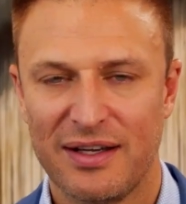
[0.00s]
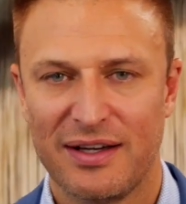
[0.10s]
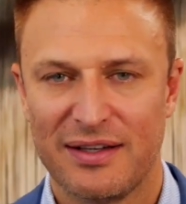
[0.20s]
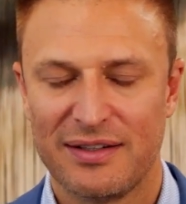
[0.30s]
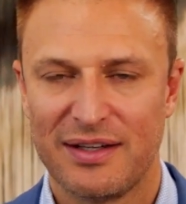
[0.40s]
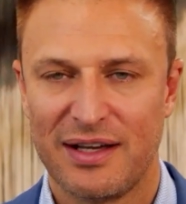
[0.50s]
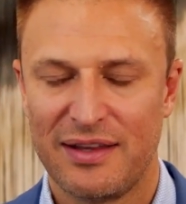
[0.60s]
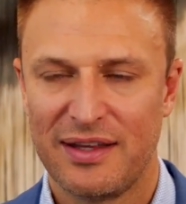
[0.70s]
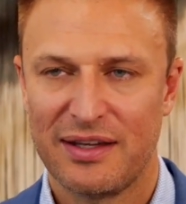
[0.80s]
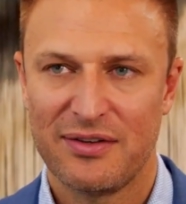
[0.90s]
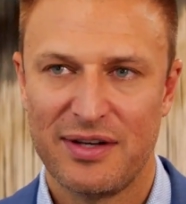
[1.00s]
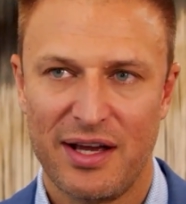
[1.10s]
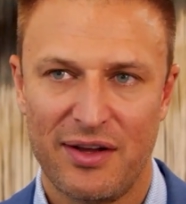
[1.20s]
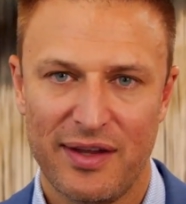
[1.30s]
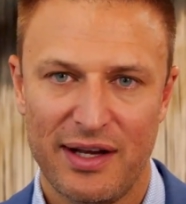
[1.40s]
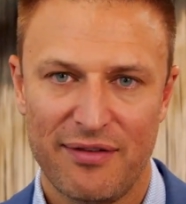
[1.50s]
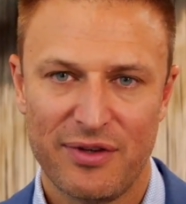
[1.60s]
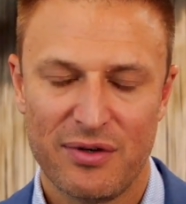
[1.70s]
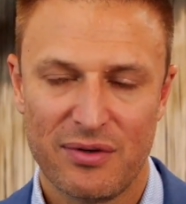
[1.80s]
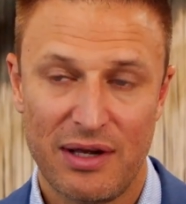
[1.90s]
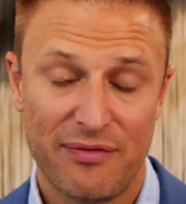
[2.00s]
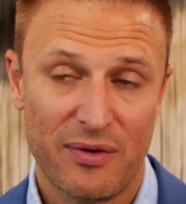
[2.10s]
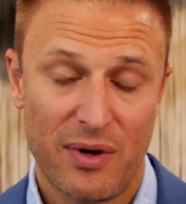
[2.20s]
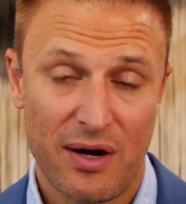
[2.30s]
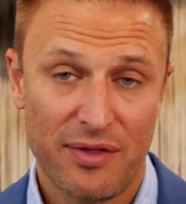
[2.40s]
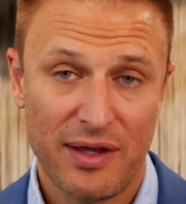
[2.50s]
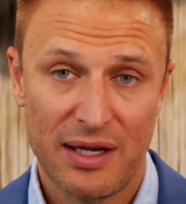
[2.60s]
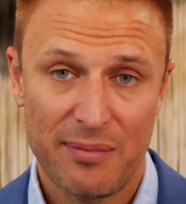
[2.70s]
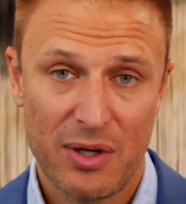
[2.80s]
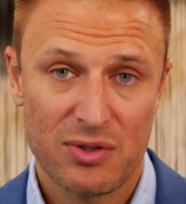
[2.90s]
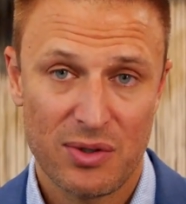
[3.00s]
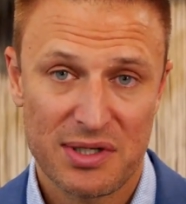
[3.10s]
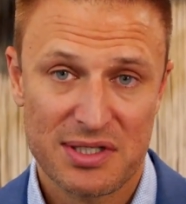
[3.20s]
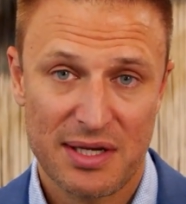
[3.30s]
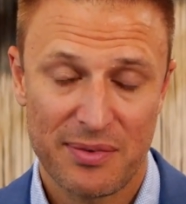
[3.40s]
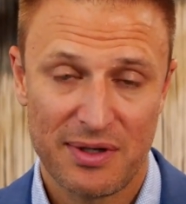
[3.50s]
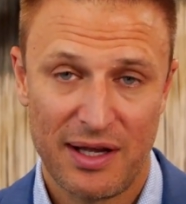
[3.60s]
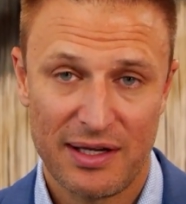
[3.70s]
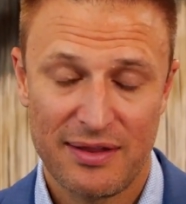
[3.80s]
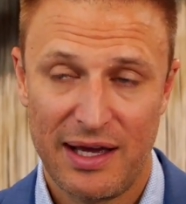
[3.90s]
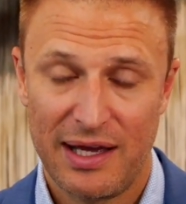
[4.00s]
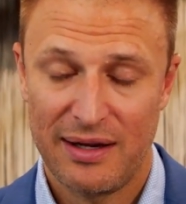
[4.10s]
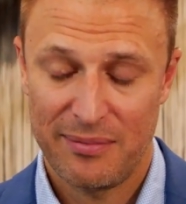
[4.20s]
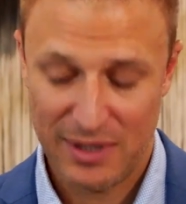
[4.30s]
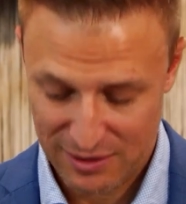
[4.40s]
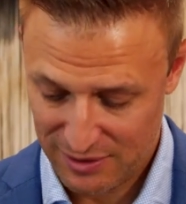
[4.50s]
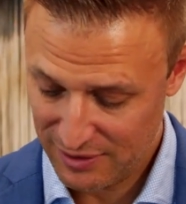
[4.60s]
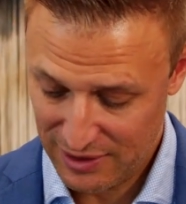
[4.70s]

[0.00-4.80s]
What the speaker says: Yeah, I think you nailed it. If you are thinking about doing something like that, I mean,